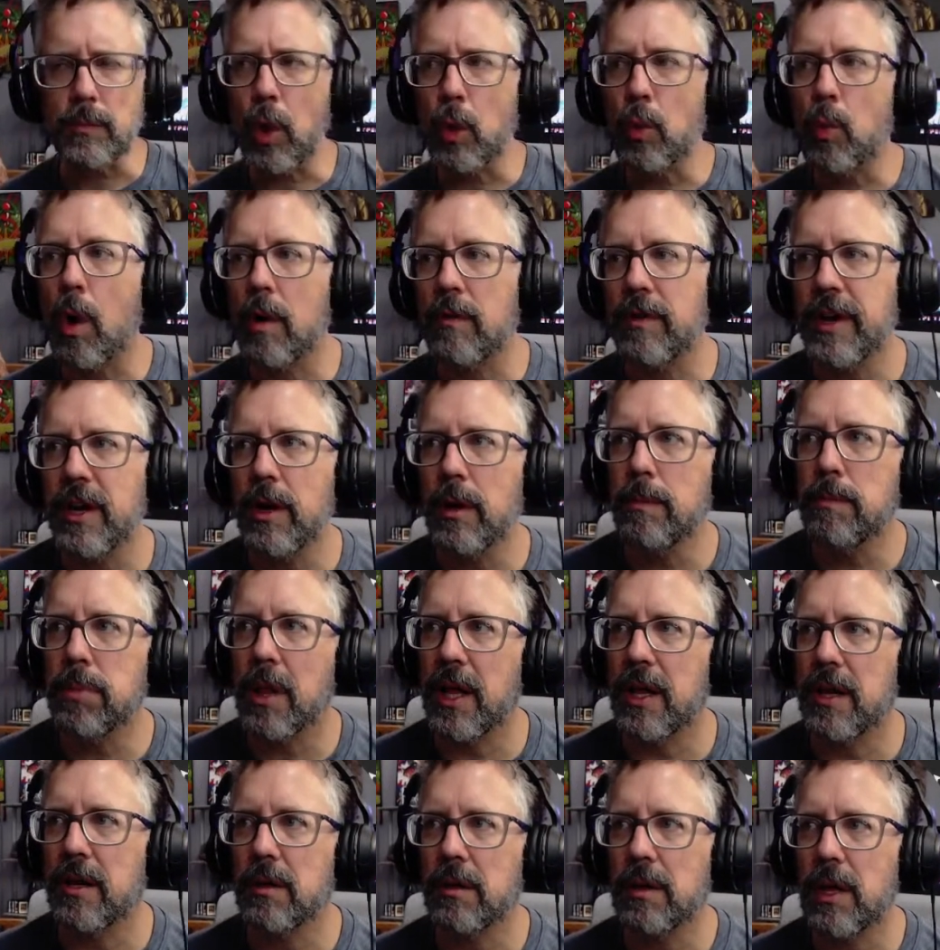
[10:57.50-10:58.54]
We're over here in
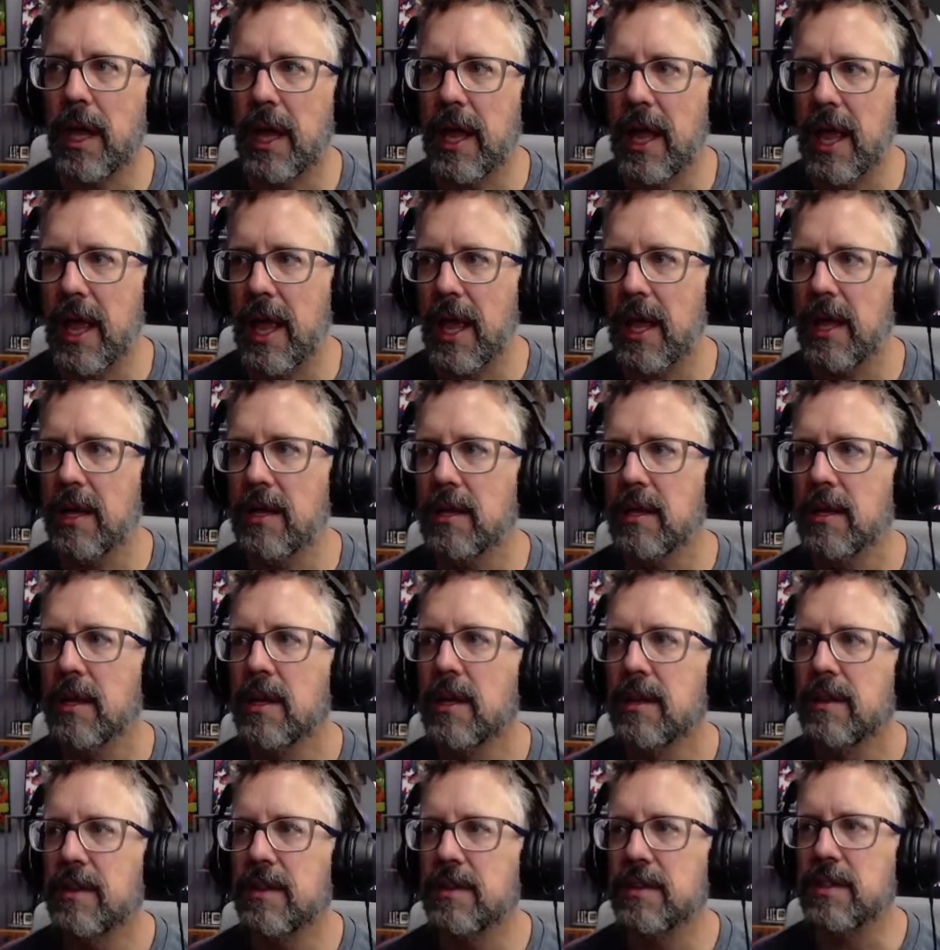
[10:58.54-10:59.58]
Blender land.
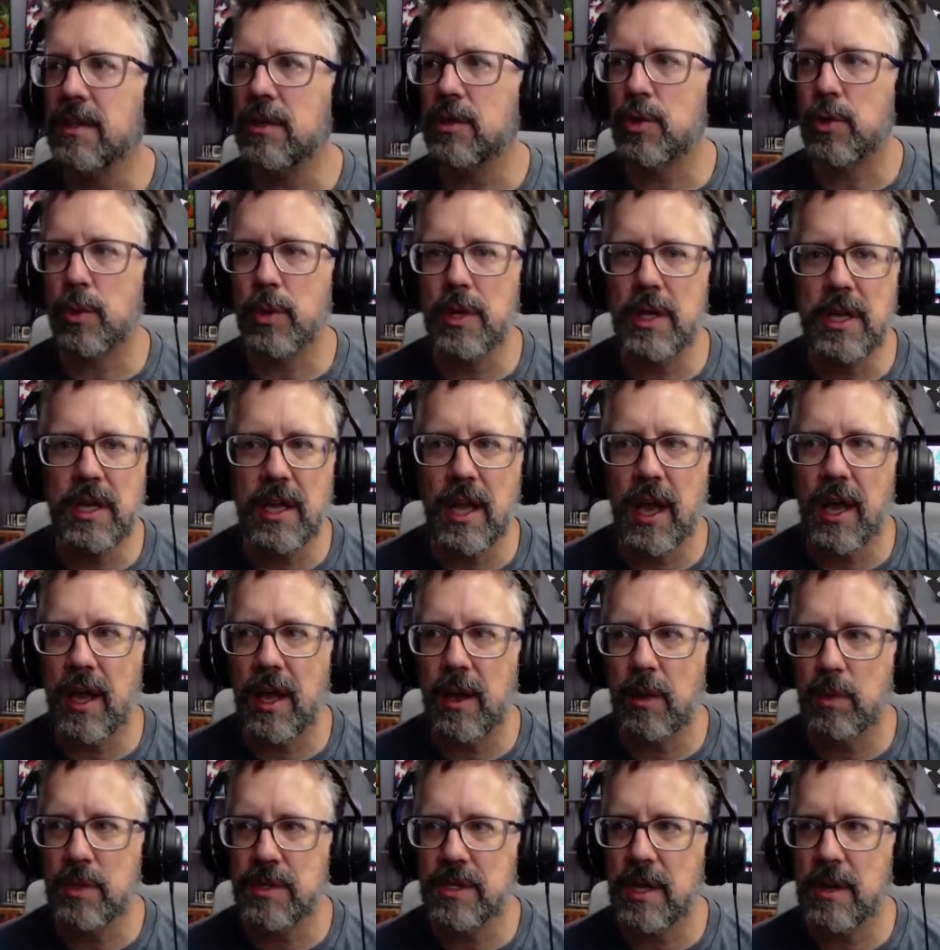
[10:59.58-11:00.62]
This is a tree I
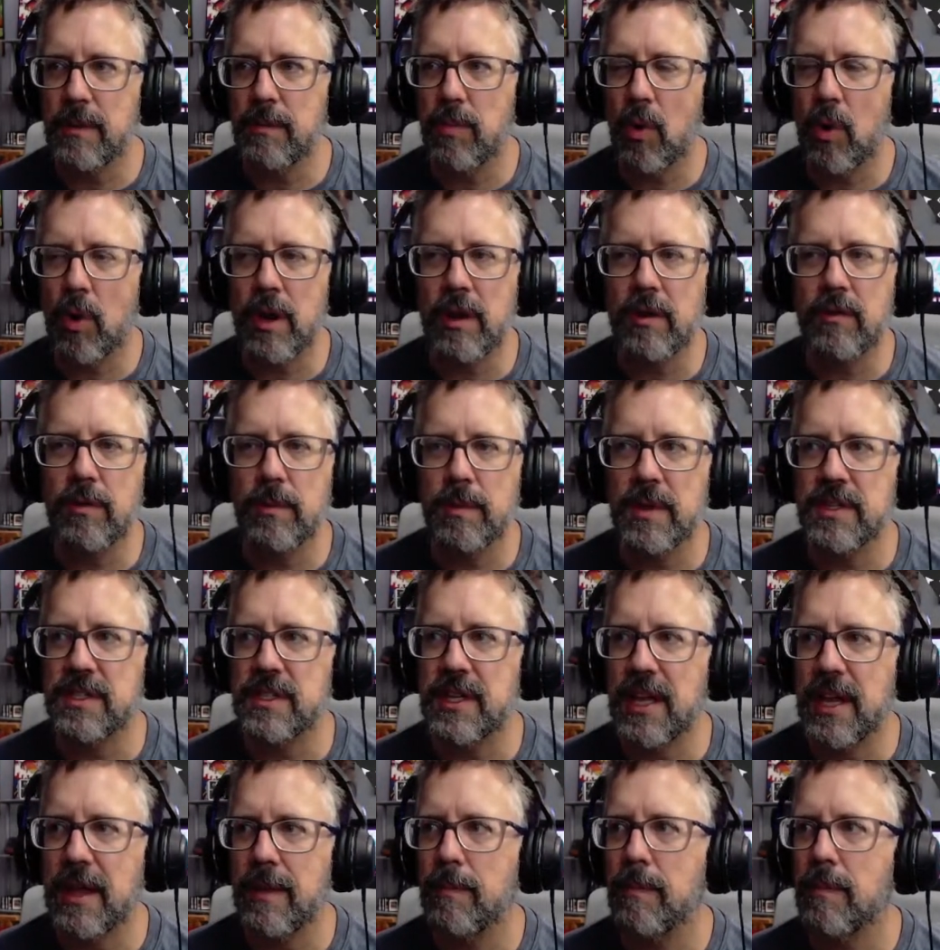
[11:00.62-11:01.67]
was importing from the
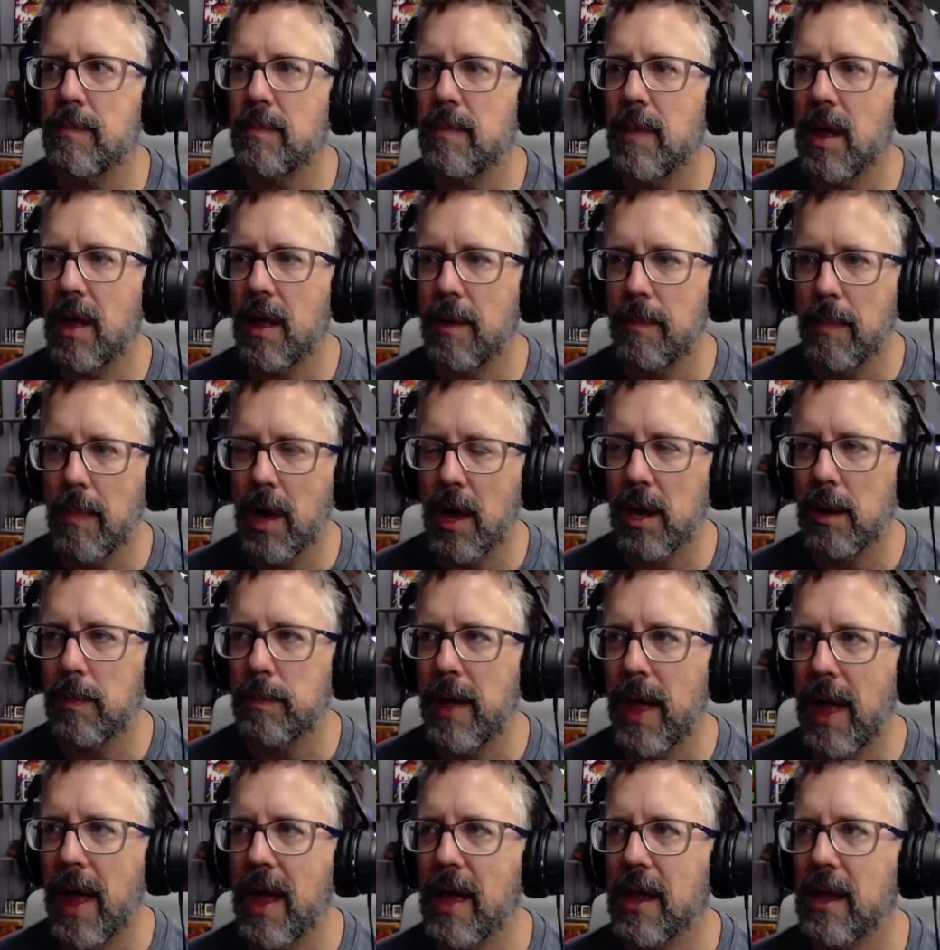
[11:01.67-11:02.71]
same model
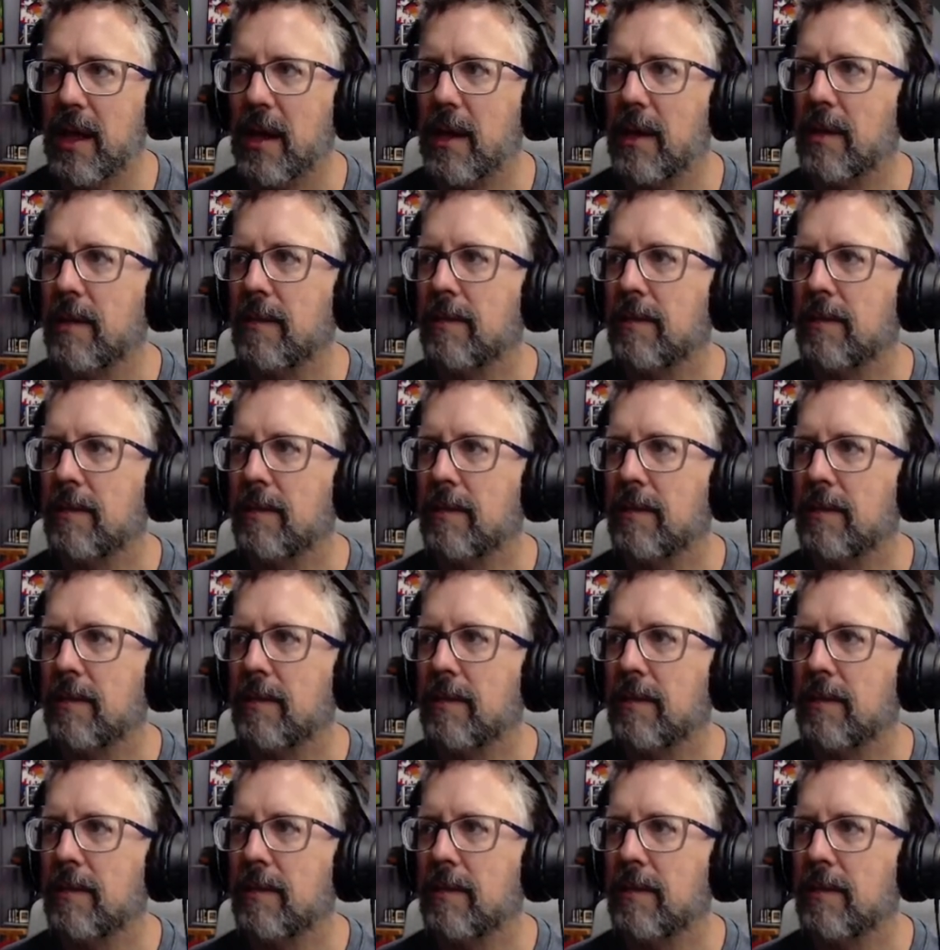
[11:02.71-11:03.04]
pack.